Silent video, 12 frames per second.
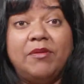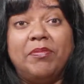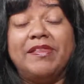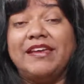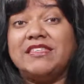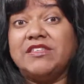the
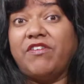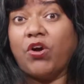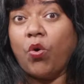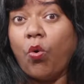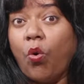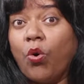place of our
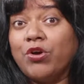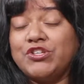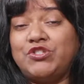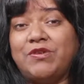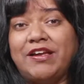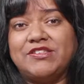core
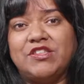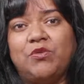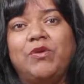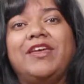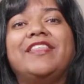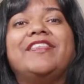strength so that
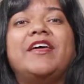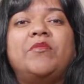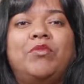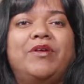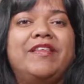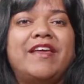we can then
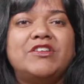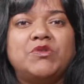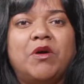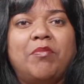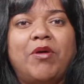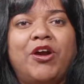bring that to
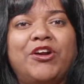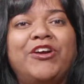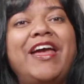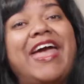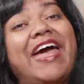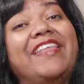our partner
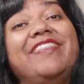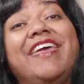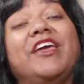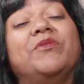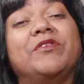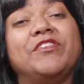and they
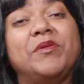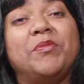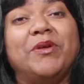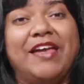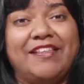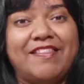can
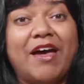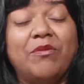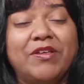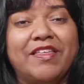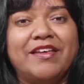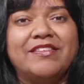reciprocate that
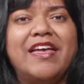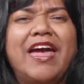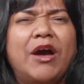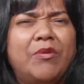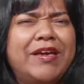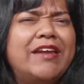with us
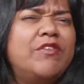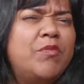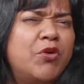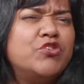and we can have a more